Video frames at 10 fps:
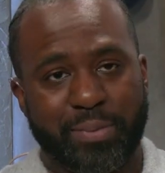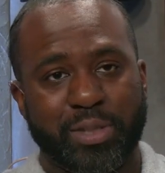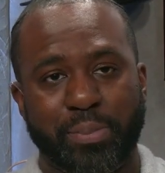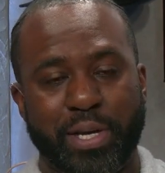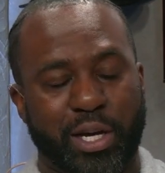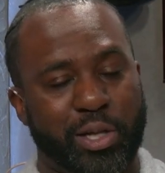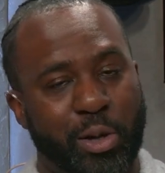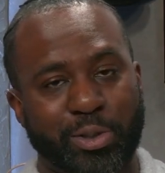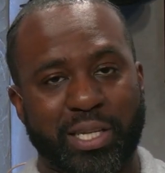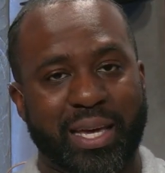to be a
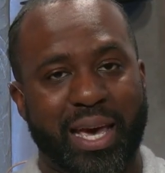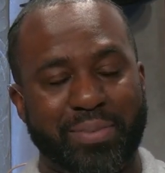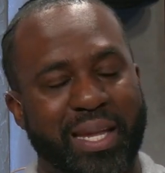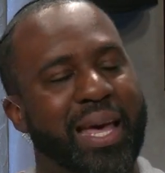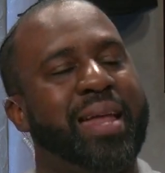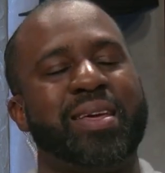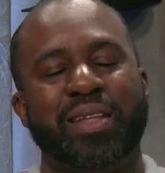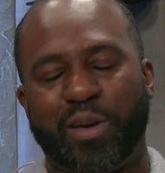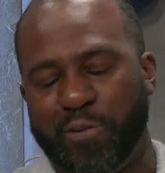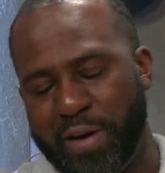closer game than any
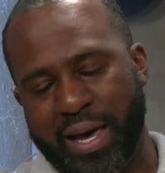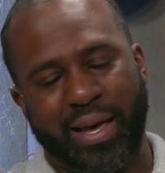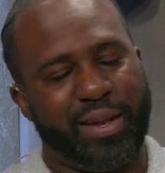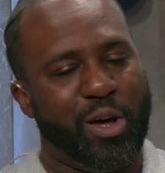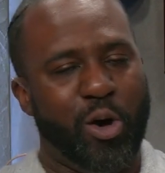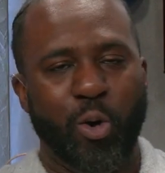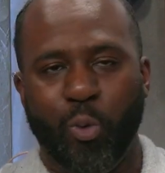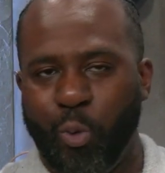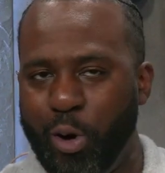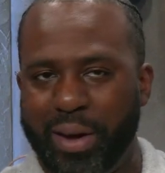Knicks fan
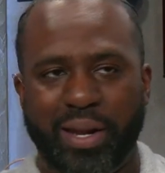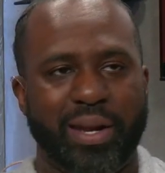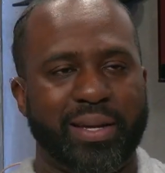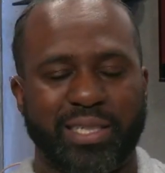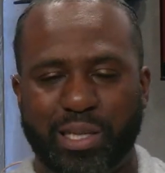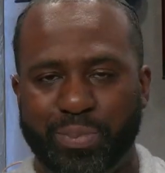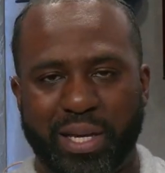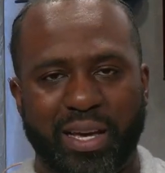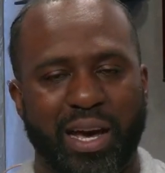wanted it to be.